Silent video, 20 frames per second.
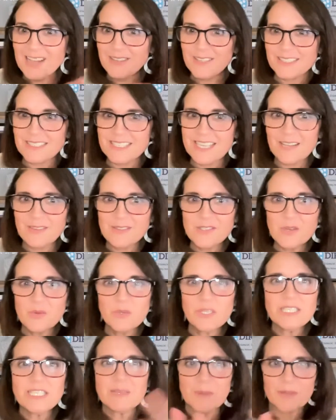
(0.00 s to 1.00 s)
It sounds so
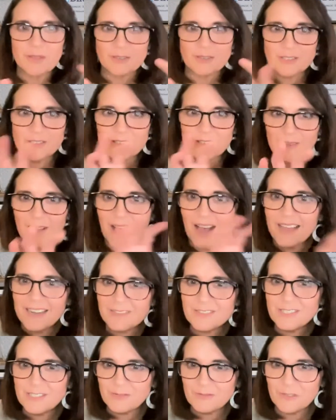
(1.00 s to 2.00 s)
easy, but there's a lot
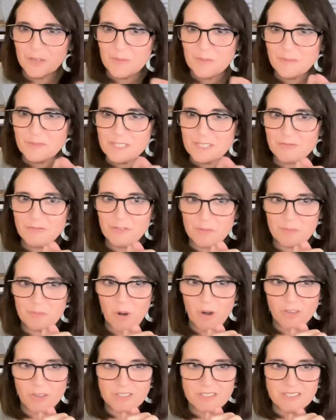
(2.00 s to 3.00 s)
of different
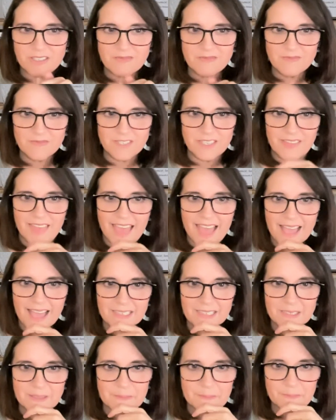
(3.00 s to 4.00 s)
parts to
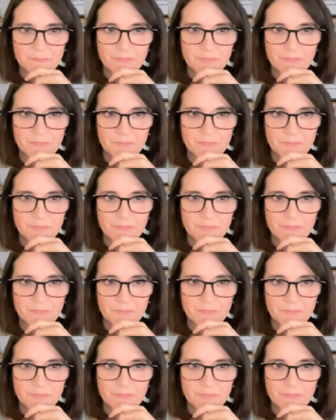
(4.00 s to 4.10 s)
that.